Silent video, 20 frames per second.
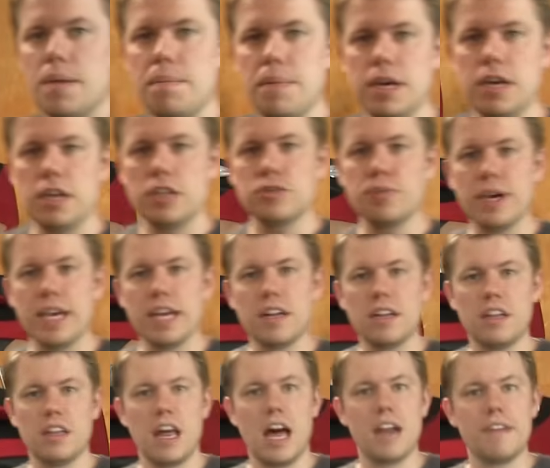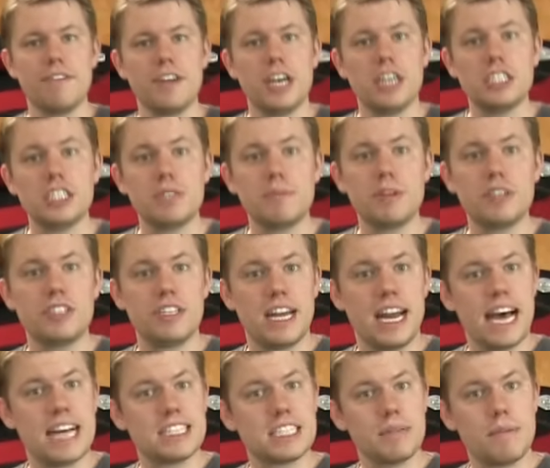Because we get a lot of customers
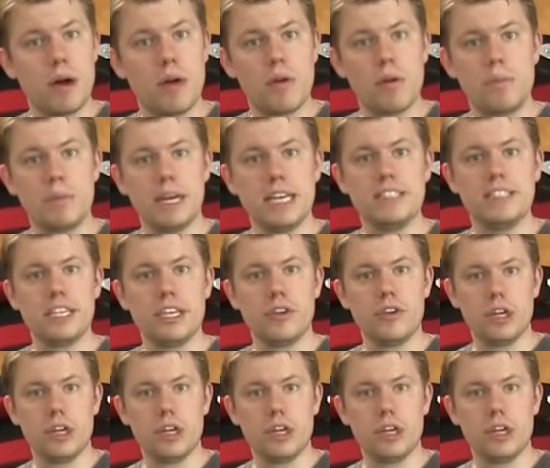that ask about replacing